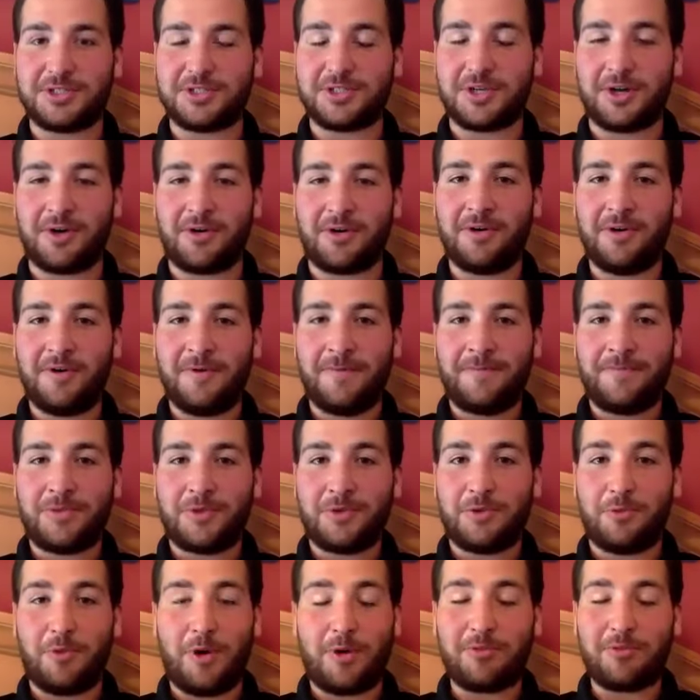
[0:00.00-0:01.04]
So
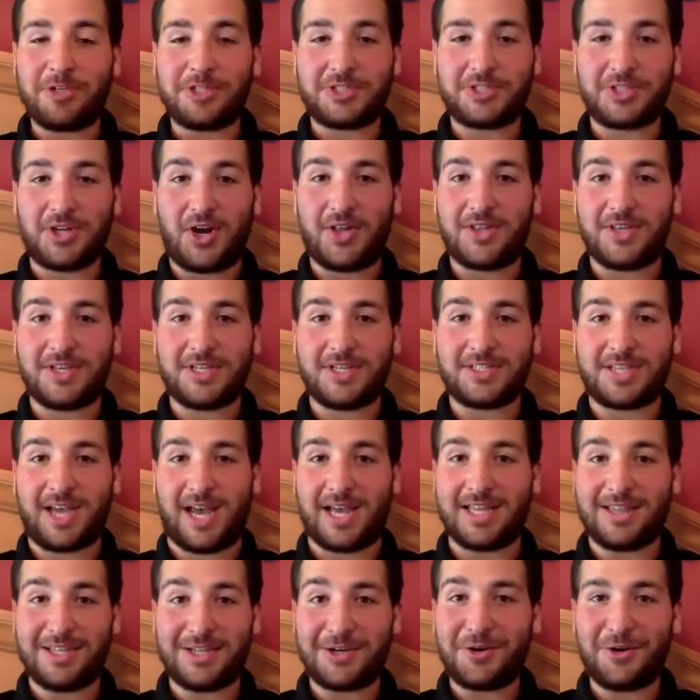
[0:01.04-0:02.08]
when we saw this, I
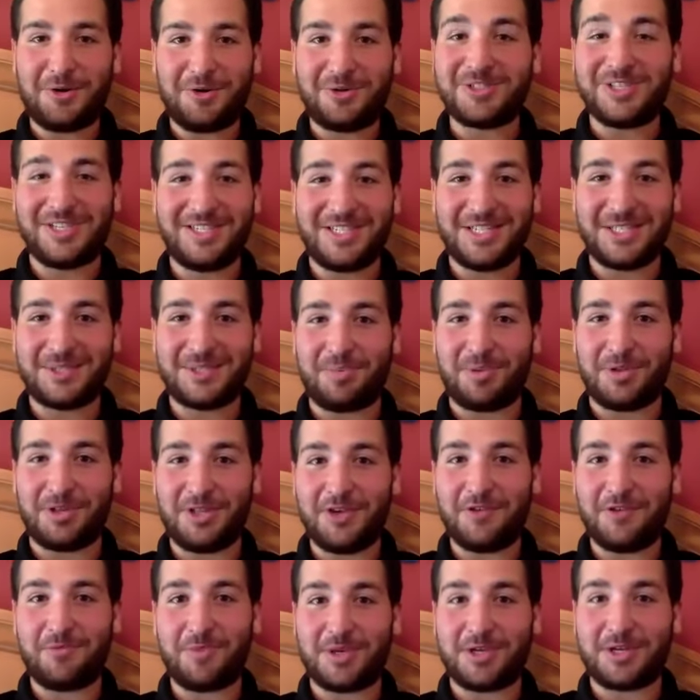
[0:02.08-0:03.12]
literally was in
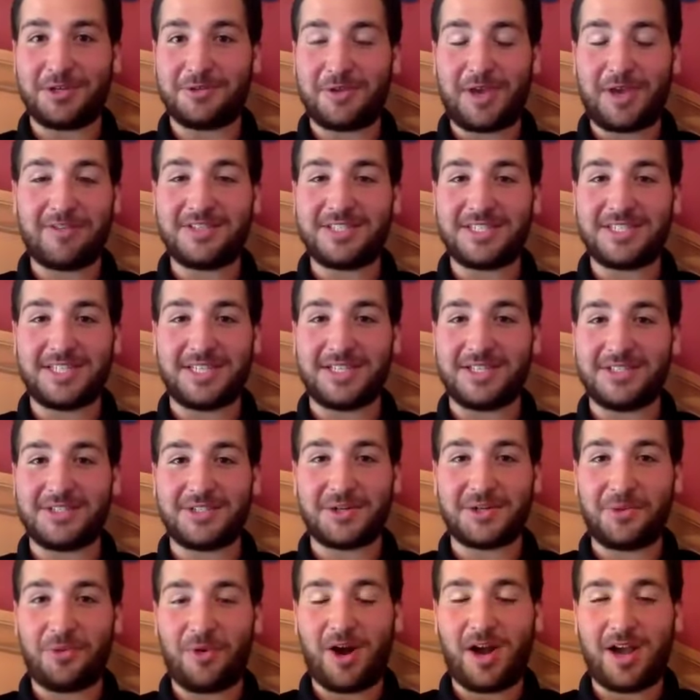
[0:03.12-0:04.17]
disbelief because we haven't seen this in
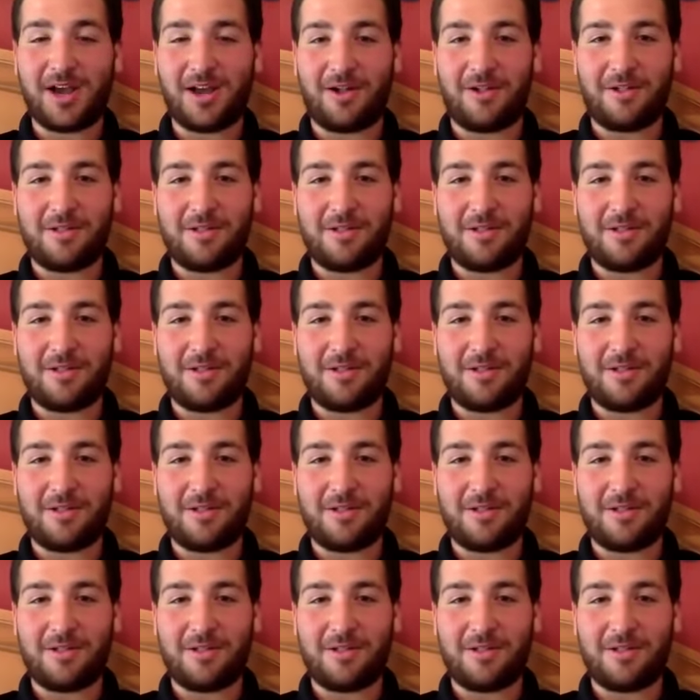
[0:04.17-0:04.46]
a while.